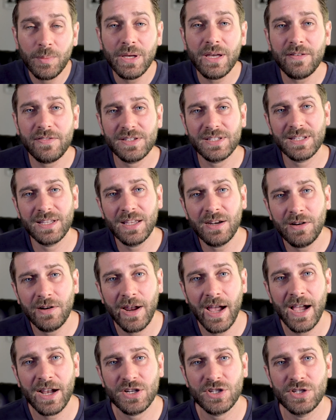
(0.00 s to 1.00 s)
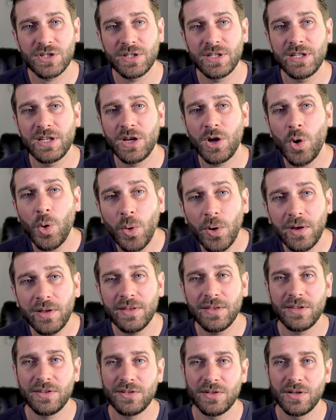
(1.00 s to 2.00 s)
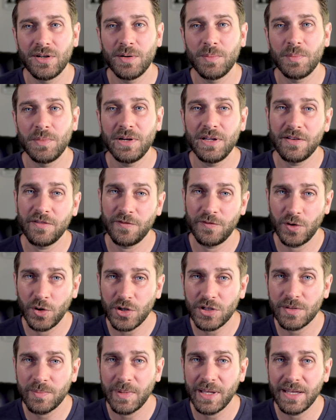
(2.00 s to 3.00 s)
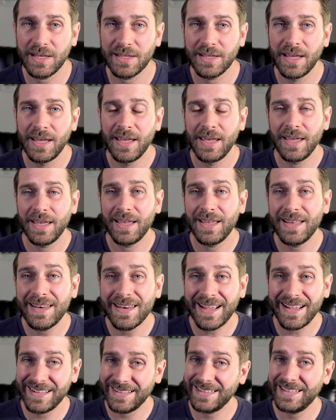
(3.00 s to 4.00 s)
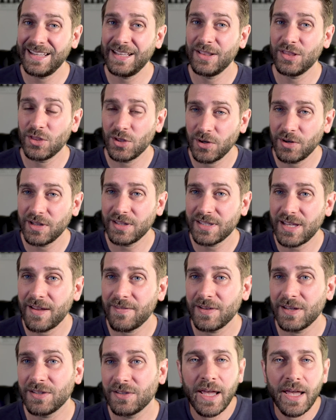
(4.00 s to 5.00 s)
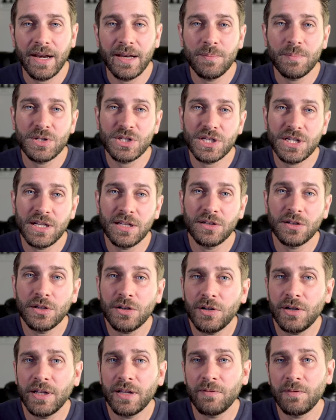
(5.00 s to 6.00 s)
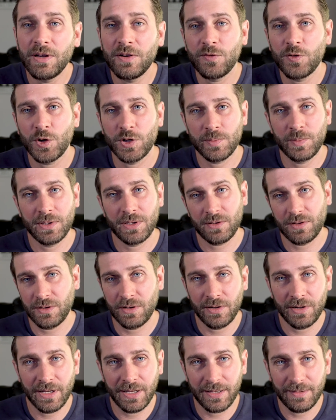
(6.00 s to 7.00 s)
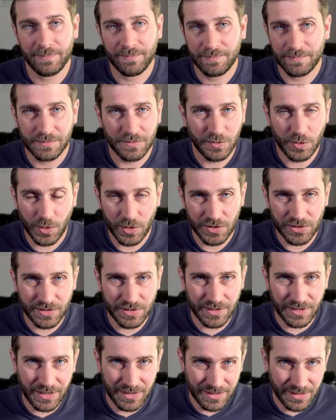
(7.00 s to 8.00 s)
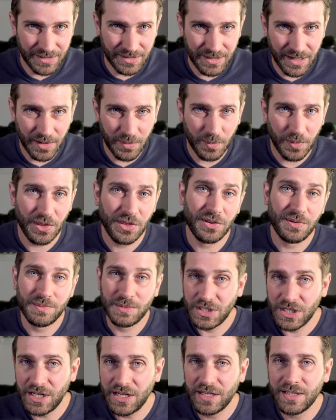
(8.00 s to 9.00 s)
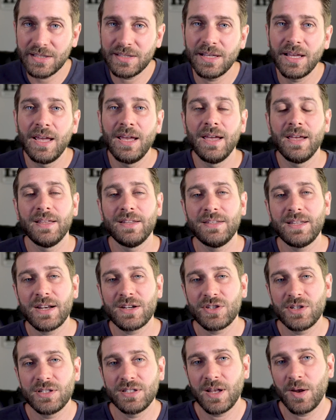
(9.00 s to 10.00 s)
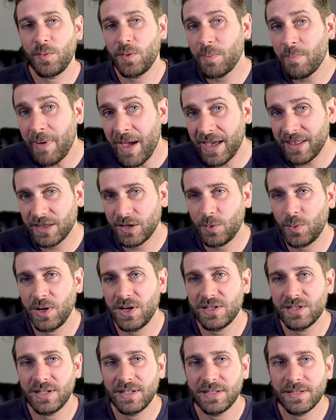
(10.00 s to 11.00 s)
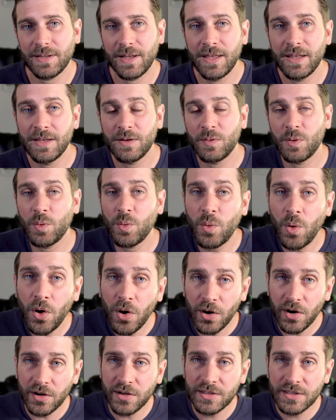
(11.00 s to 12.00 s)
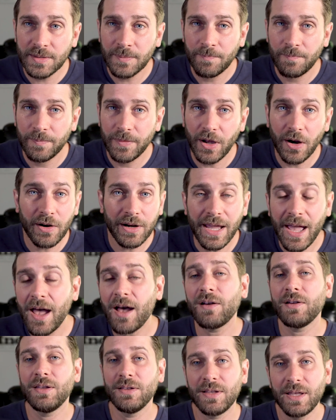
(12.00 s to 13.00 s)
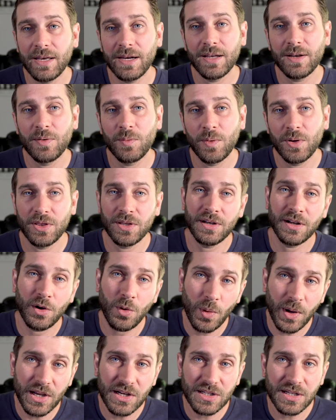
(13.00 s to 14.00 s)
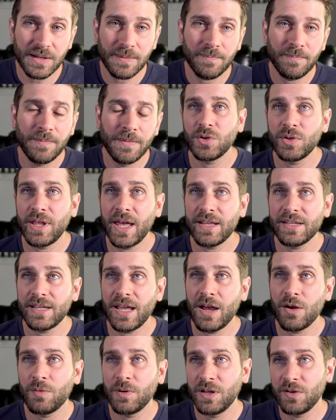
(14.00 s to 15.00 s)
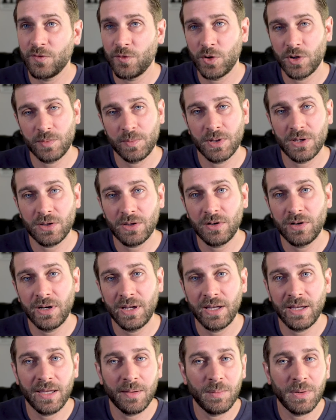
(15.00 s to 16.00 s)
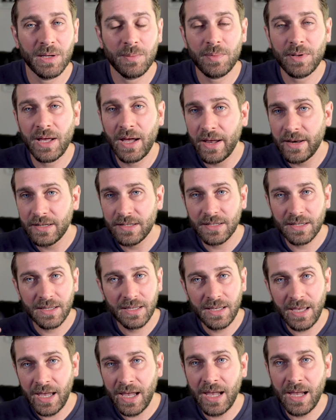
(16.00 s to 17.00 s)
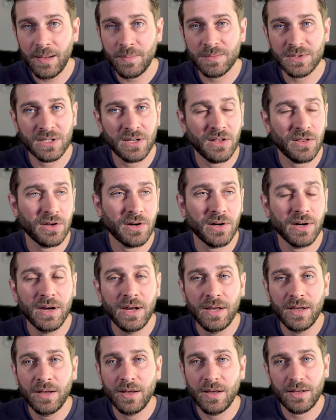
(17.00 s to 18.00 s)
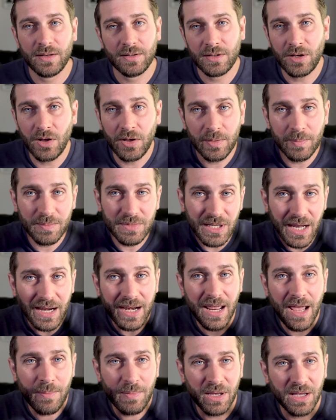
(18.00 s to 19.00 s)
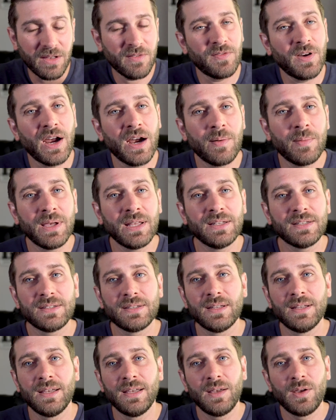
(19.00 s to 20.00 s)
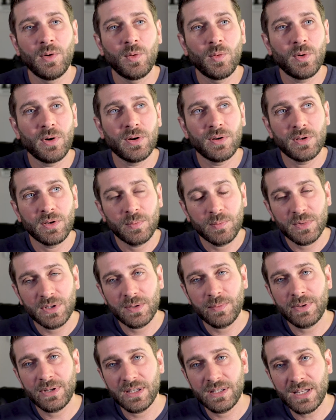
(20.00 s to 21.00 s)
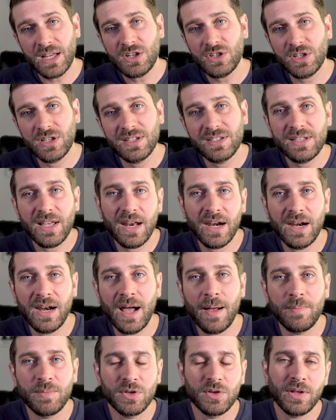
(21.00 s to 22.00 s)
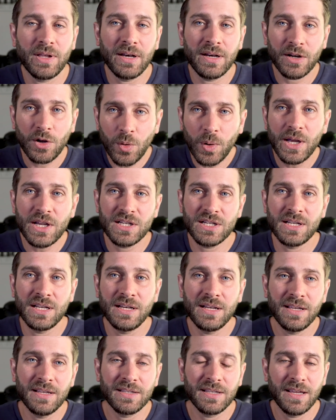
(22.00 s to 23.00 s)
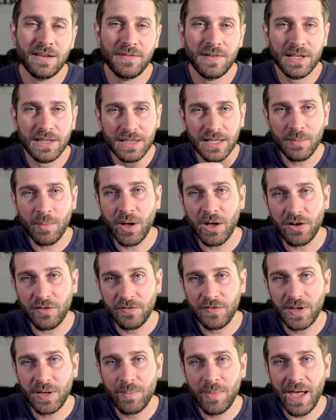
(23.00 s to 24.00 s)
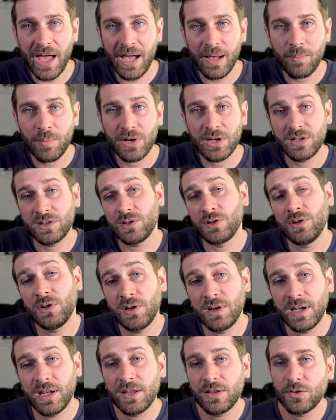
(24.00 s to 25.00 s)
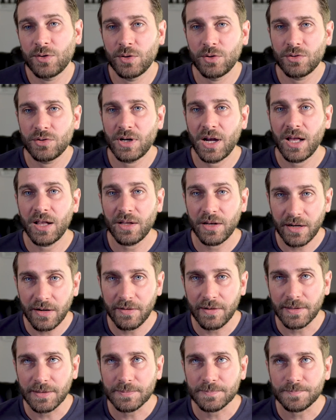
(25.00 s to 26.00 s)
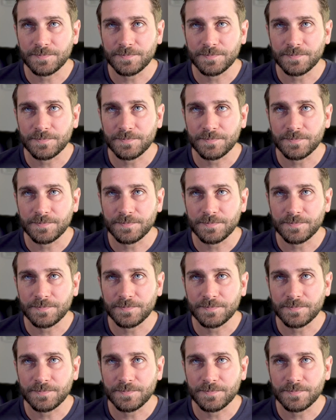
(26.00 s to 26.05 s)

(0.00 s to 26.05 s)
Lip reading: B.F. Skinner actually coined the term reinforcement in 1937. And in machine learning, reinforcement learning, of course, isn't done with cheese. It's actually done with math equations. And the rewards are calculated with an equation. So that's how reinforcement learning can be applied to games and other, call them dynamic environments, where you essentially set it up so that an equation is giving the model feedback, but it's learning through trial and error.